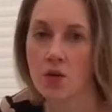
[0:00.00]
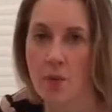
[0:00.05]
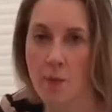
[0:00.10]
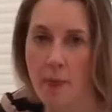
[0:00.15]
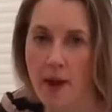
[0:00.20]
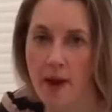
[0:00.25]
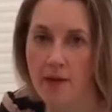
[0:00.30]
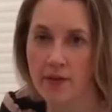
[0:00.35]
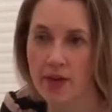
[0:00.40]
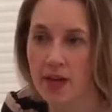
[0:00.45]
or the
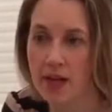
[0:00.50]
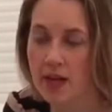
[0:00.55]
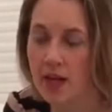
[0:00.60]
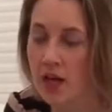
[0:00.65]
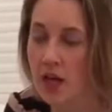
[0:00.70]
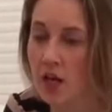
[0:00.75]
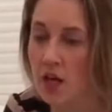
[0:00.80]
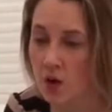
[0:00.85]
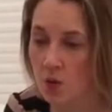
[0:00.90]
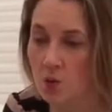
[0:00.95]

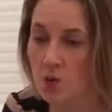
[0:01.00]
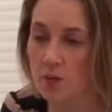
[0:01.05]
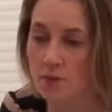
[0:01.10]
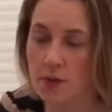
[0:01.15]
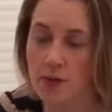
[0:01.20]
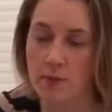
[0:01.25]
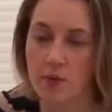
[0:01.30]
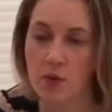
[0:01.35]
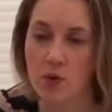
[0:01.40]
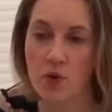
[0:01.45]
berry would
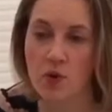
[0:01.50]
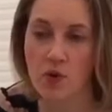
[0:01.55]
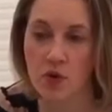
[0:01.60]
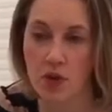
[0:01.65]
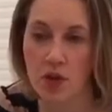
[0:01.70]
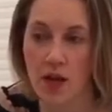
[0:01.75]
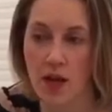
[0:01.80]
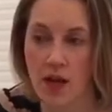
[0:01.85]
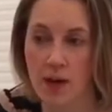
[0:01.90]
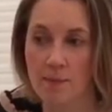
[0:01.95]
be more
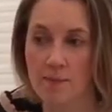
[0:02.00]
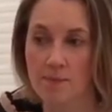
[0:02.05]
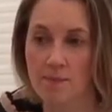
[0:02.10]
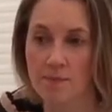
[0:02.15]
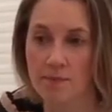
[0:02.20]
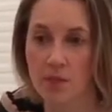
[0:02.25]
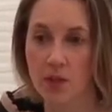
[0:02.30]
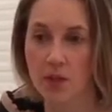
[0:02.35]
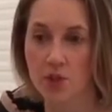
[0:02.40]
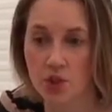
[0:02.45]

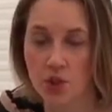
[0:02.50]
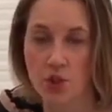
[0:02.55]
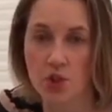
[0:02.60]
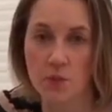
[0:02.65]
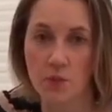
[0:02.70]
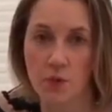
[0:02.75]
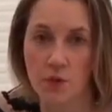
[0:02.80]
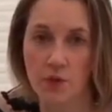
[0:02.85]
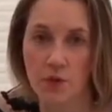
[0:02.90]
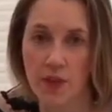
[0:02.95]
suitable